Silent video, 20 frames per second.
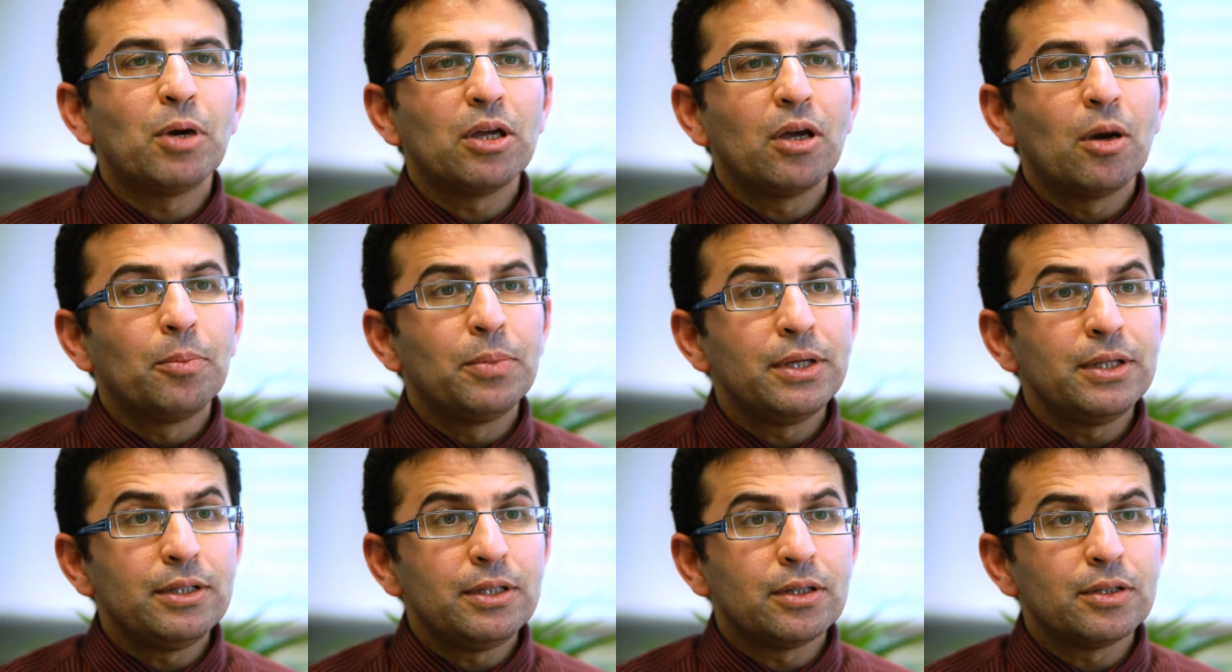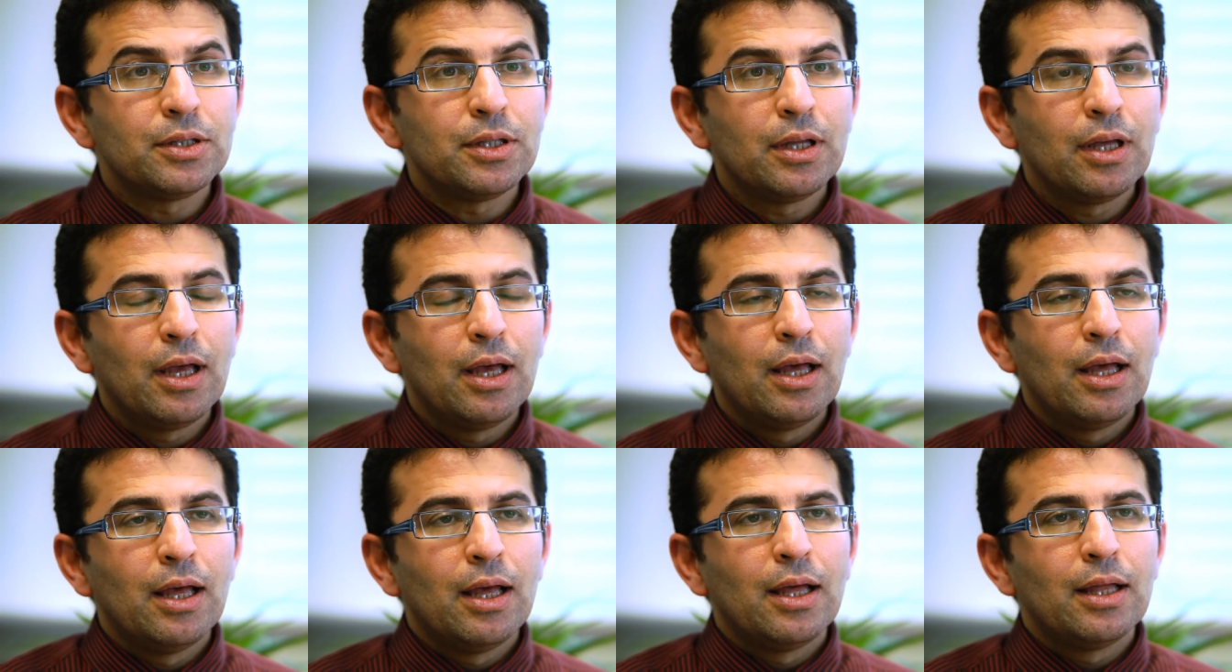opinion,
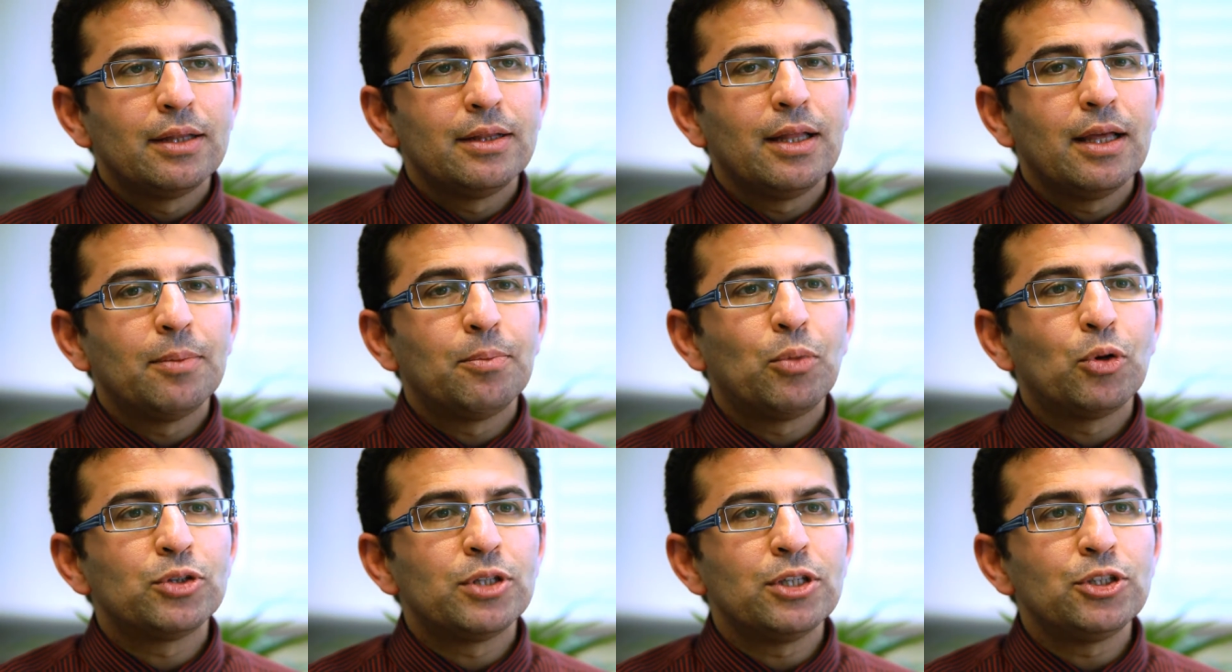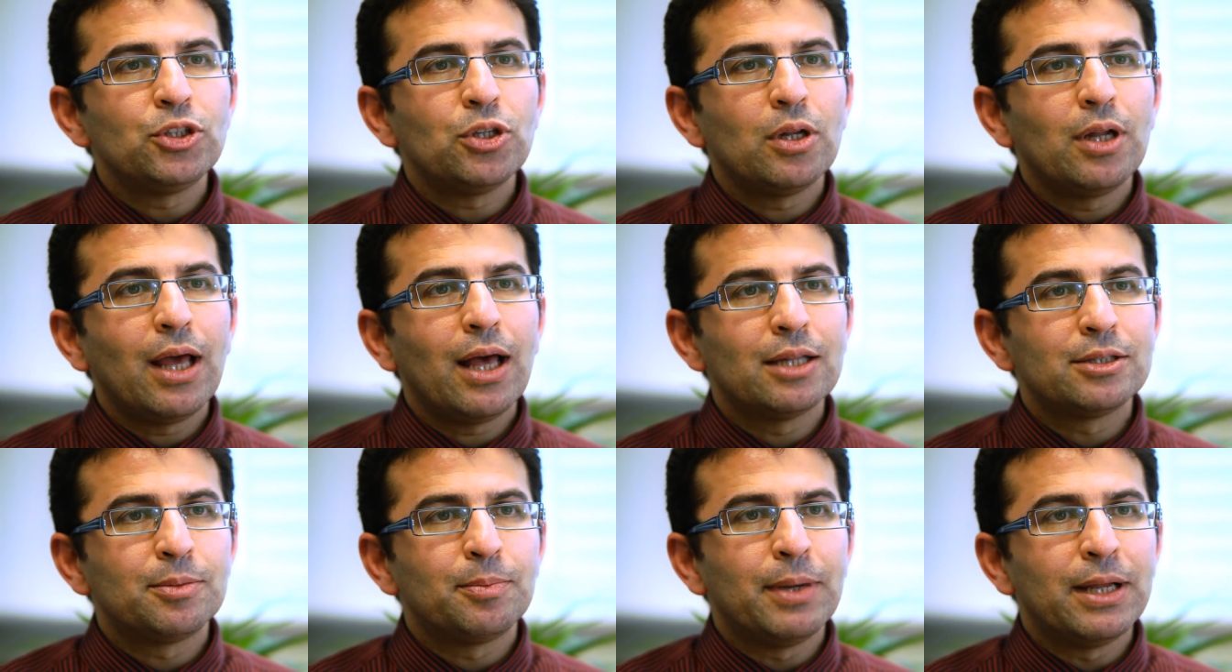the potential
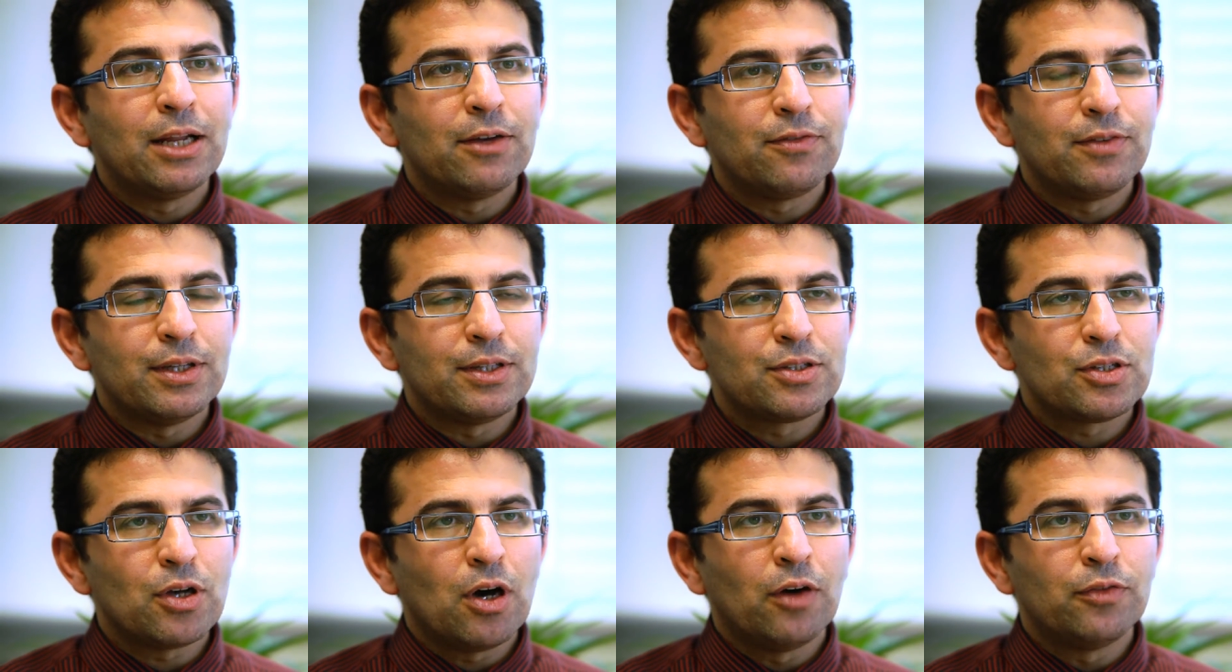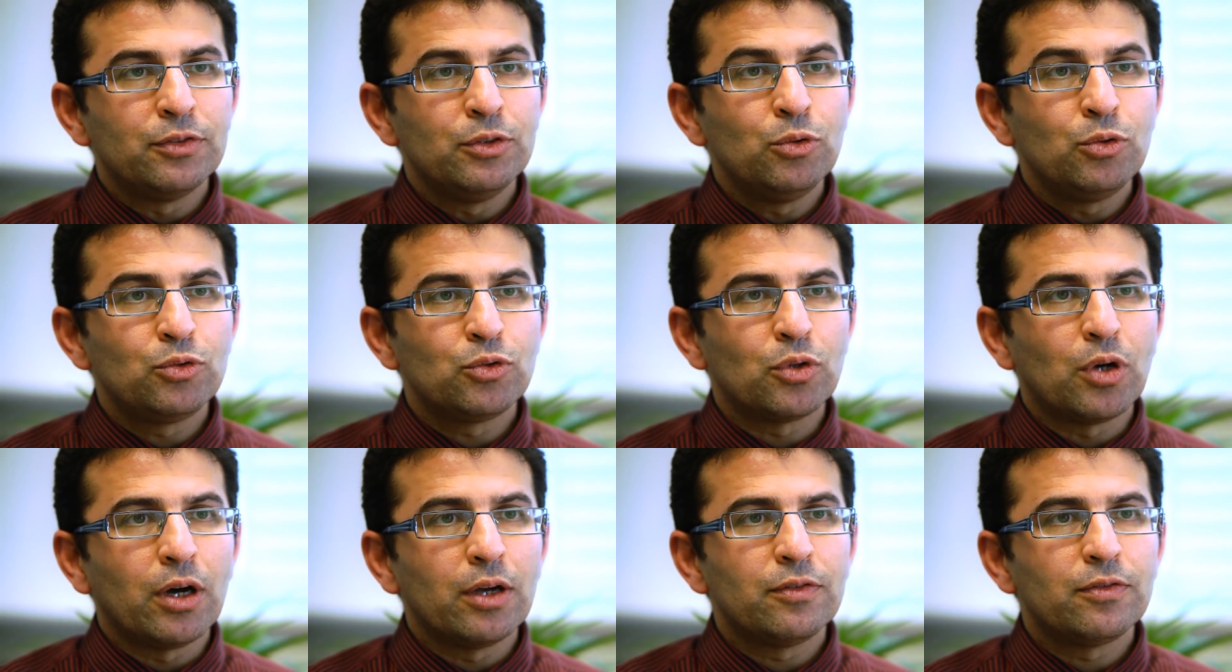health benefits of
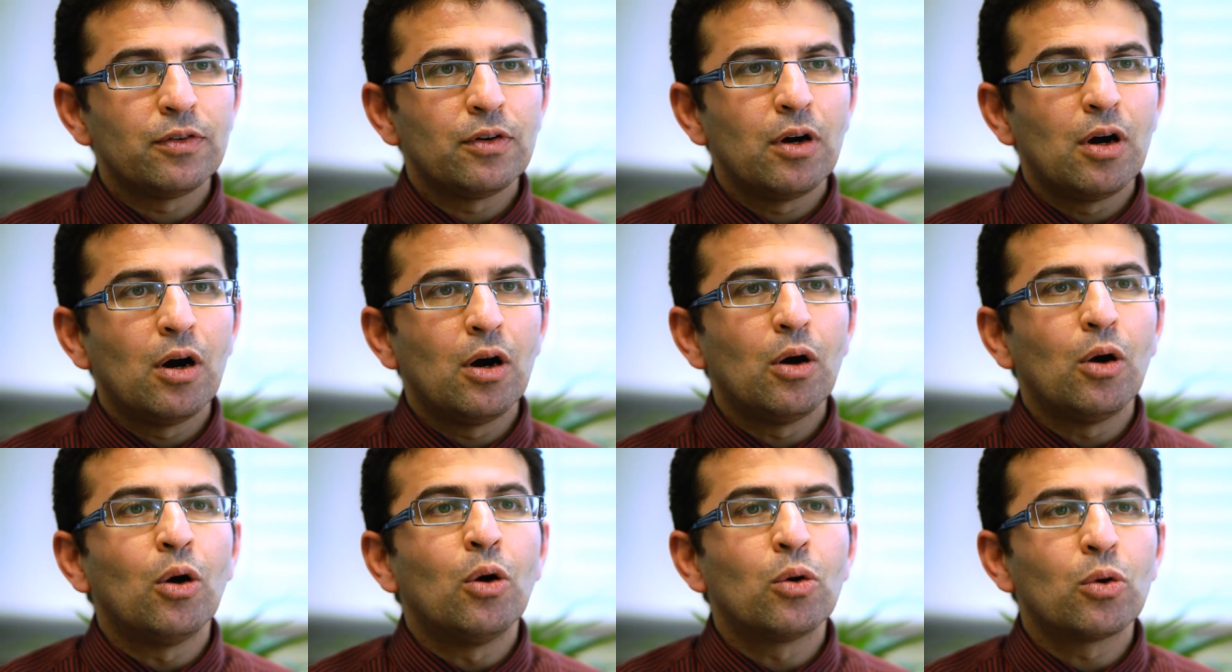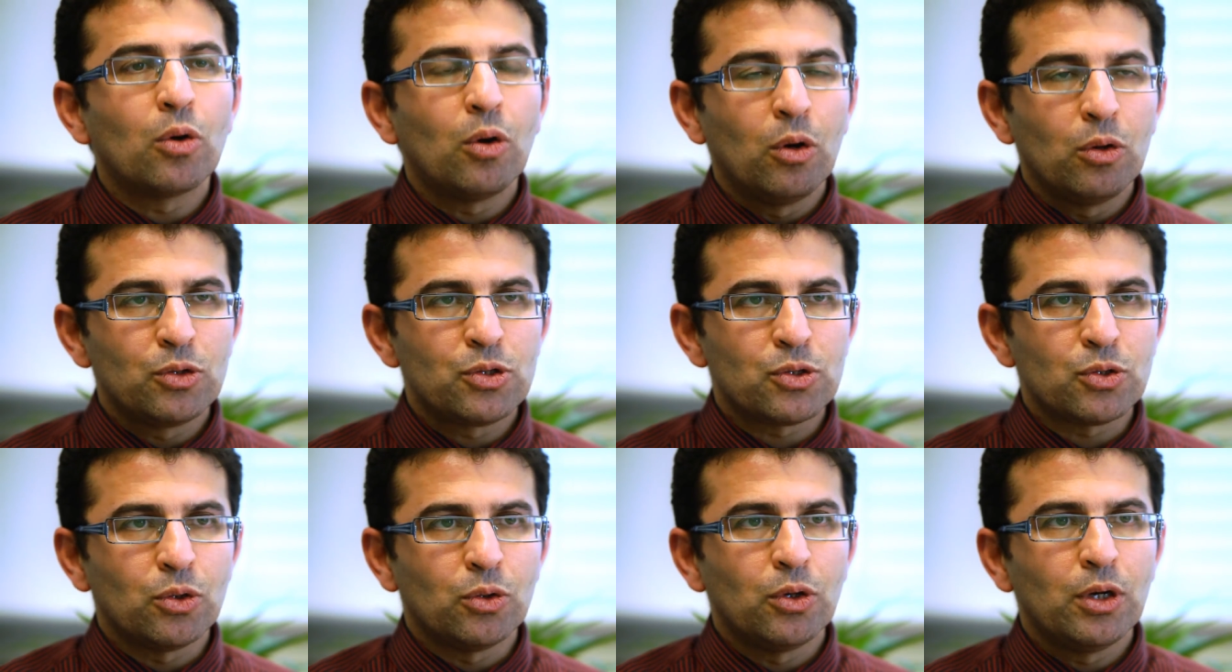NuDrive are
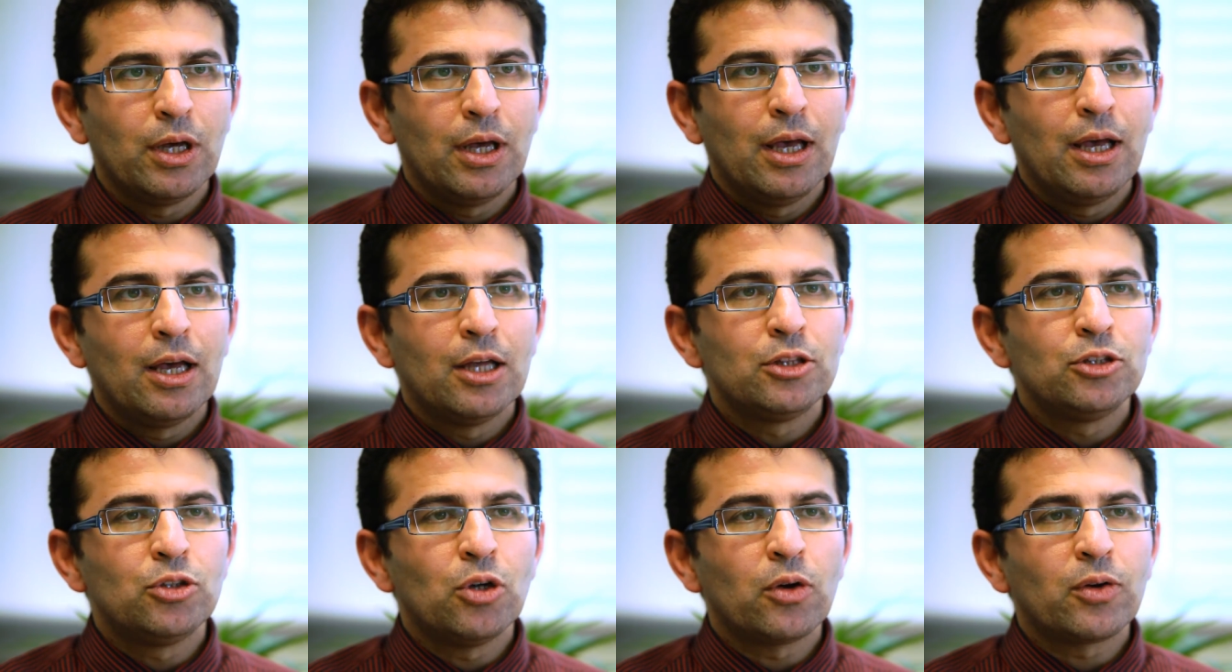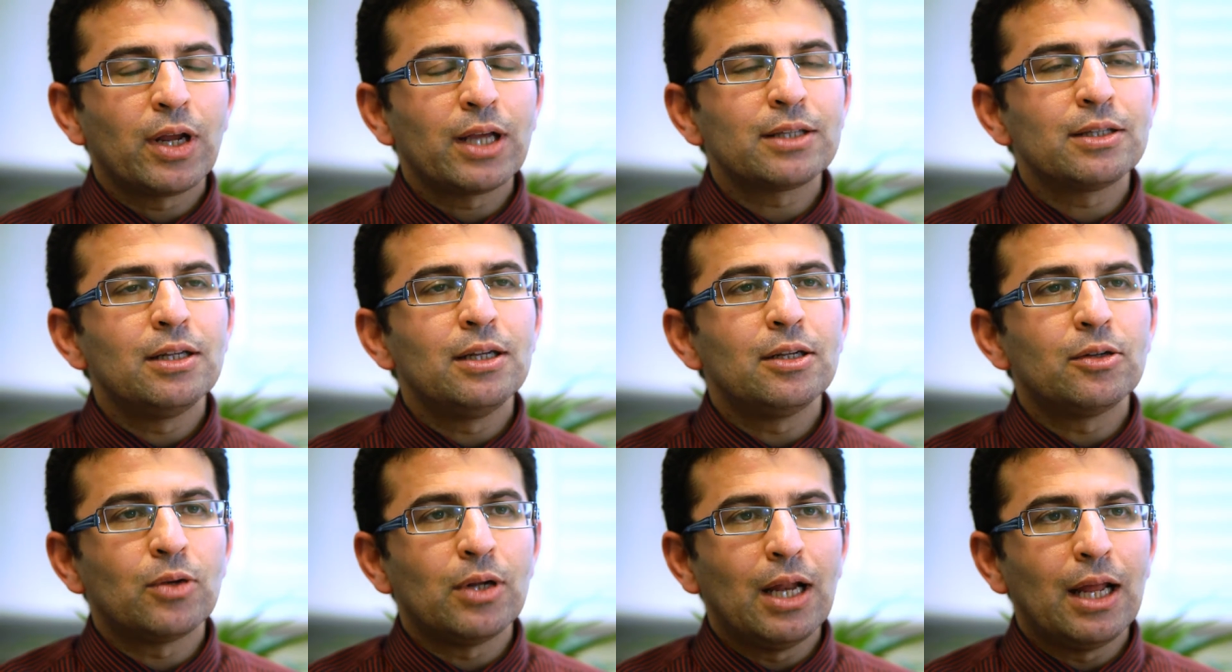also directly
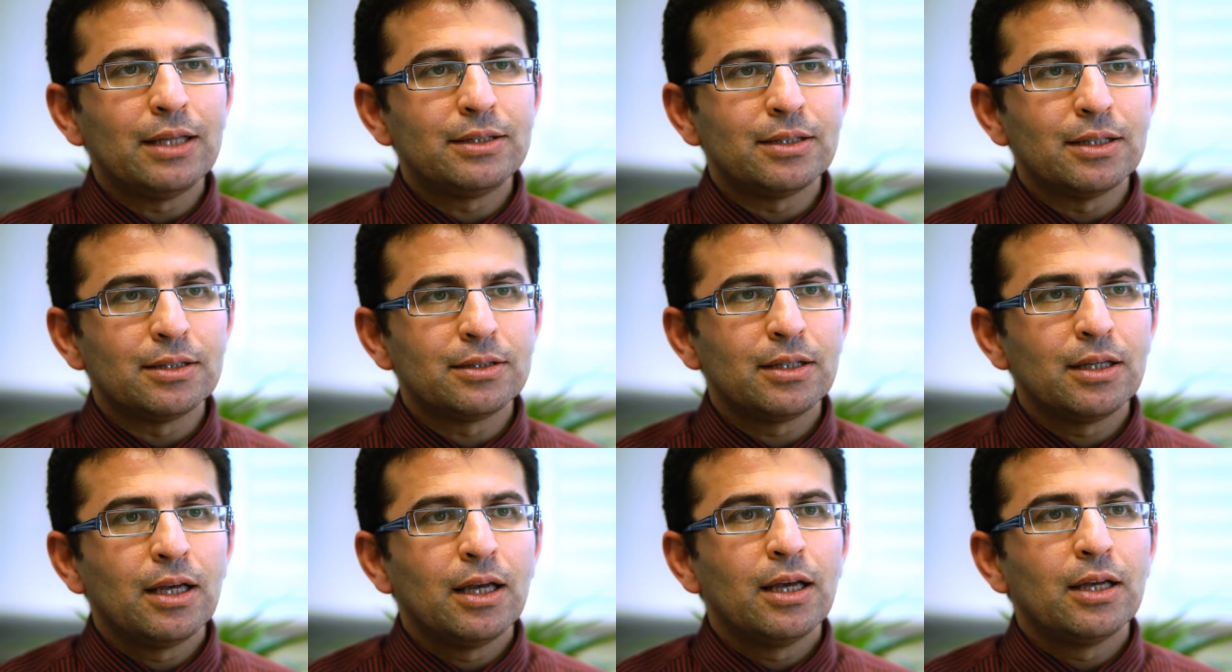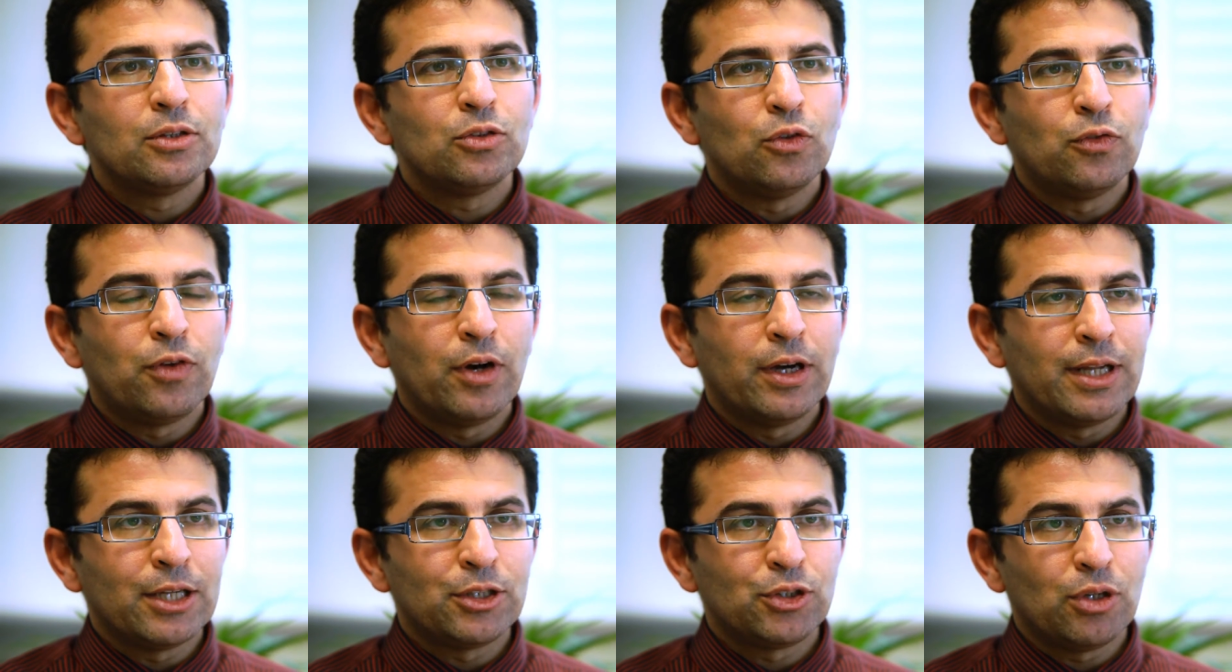related to
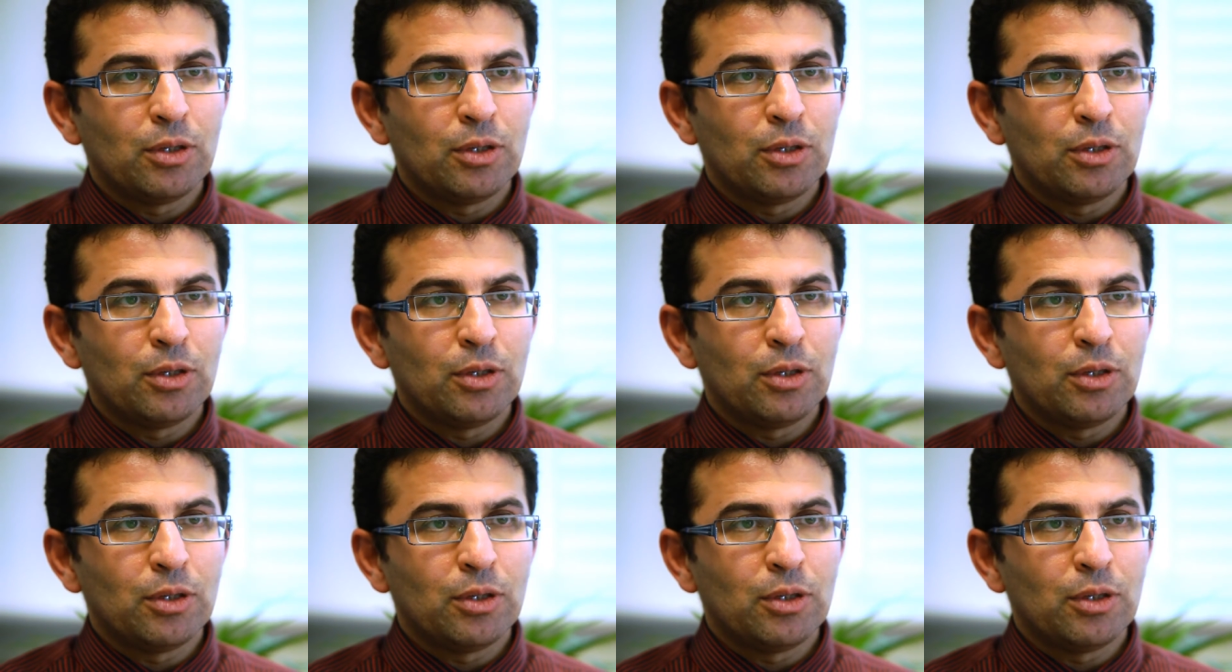financial